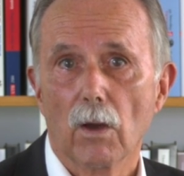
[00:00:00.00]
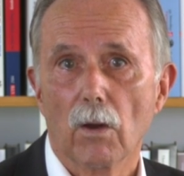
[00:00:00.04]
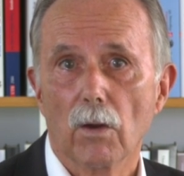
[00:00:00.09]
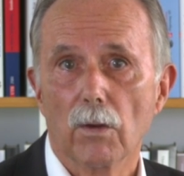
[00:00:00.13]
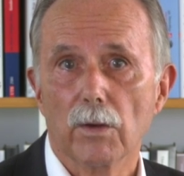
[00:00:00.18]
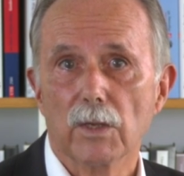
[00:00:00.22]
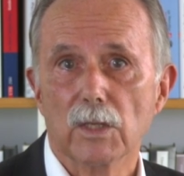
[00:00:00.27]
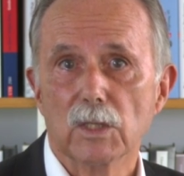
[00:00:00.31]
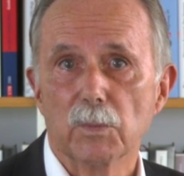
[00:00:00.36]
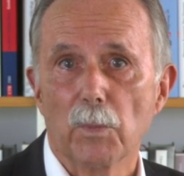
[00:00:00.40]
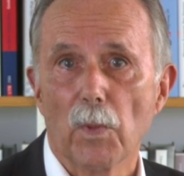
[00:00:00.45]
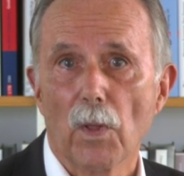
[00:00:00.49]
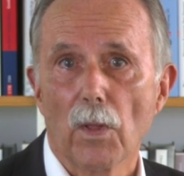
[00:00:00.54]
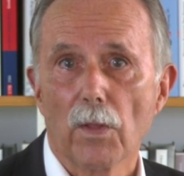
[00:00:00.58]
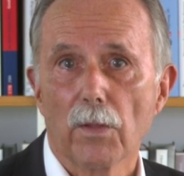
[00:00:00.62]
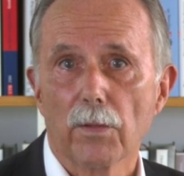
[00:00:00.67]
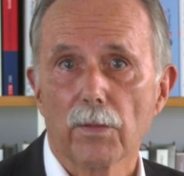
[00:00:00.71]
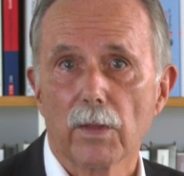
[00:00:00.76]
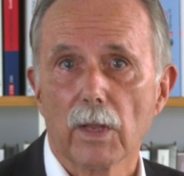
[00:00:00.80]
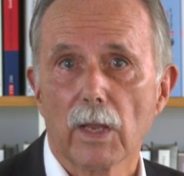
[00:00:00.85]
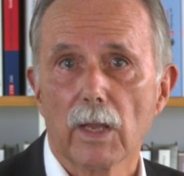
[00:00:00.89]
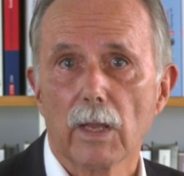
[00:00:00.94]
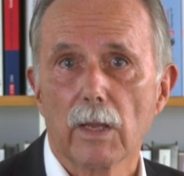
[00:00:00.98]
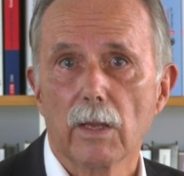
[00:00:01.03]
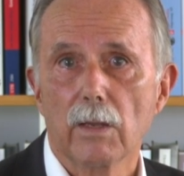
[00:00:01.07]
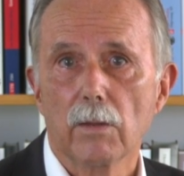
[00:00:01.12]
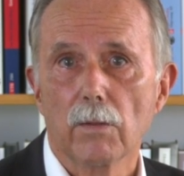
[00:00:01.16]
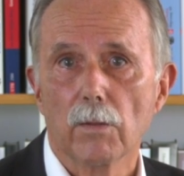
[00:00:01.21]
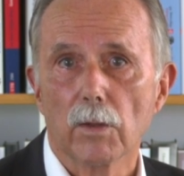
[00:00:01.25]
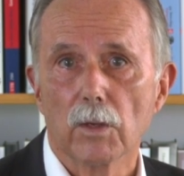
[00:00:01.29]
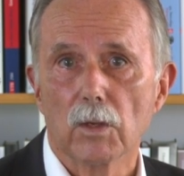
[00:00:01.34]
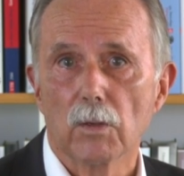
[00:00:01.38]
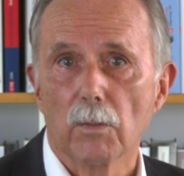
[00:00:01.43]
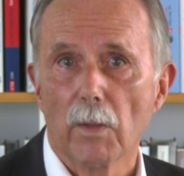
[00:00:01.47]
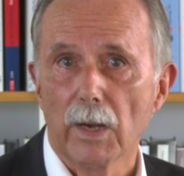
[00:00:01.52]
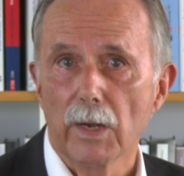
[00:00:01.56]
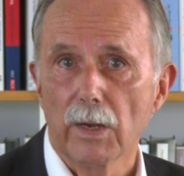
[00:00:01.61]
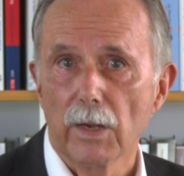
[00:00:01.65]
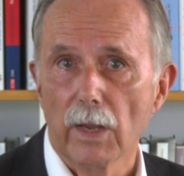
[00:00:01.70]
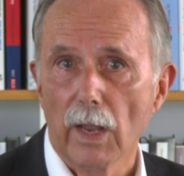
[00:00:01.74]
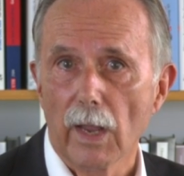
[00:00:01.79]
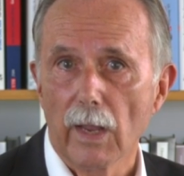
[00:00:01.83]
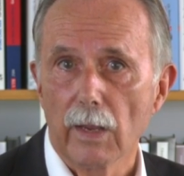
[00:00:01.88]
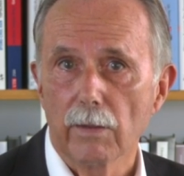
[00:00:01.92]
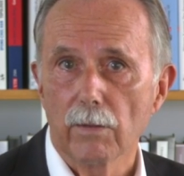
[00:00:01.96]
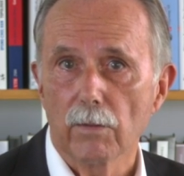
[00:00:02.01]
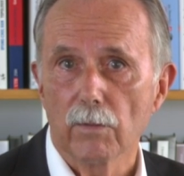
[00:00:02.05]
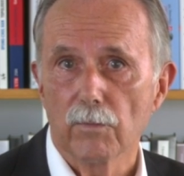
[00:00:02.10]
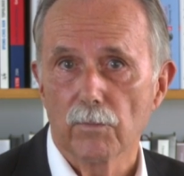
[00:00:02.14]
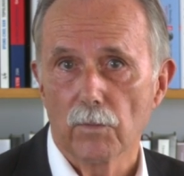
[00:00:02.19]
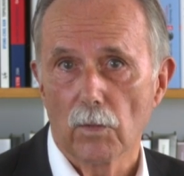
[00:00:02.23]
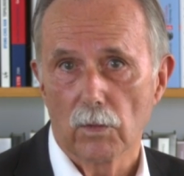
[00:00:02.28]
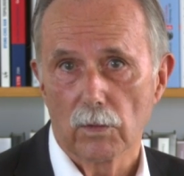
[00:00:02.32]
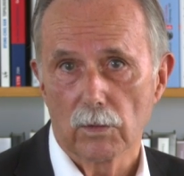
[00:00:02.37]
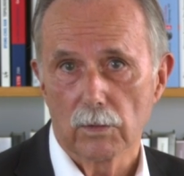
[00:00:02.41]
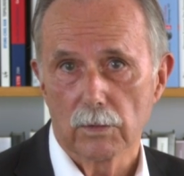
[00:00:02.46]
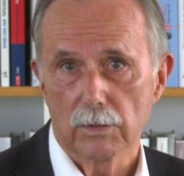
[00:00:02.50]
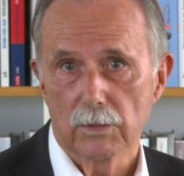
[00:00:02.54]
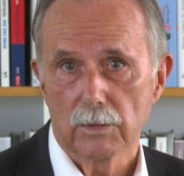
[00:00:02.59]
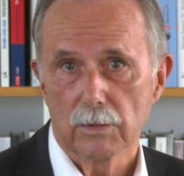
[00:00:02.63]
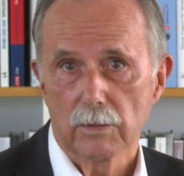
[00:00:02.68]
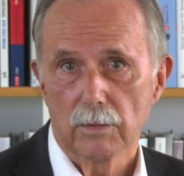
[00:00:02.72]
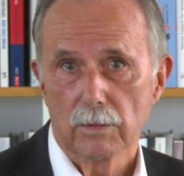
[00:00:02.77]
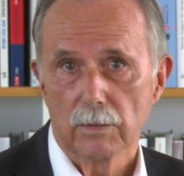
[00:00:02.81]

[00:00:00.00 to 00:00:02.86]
on his birthday, the twenty-eighth of August.